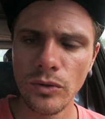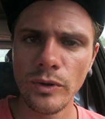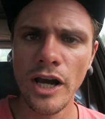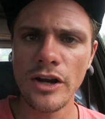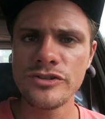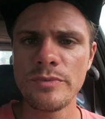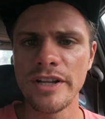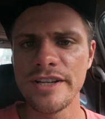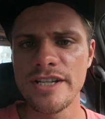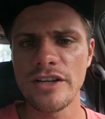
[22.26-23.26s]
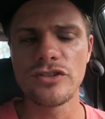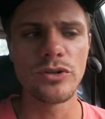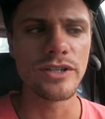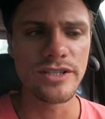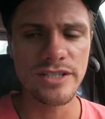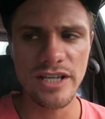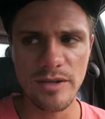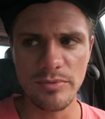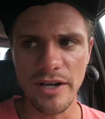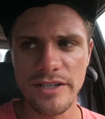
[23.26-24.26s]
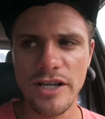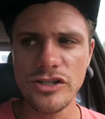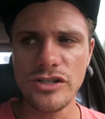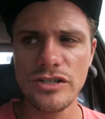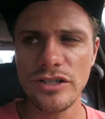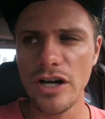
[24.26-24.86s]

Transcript: we hired somebody to take us to a coffee plantation.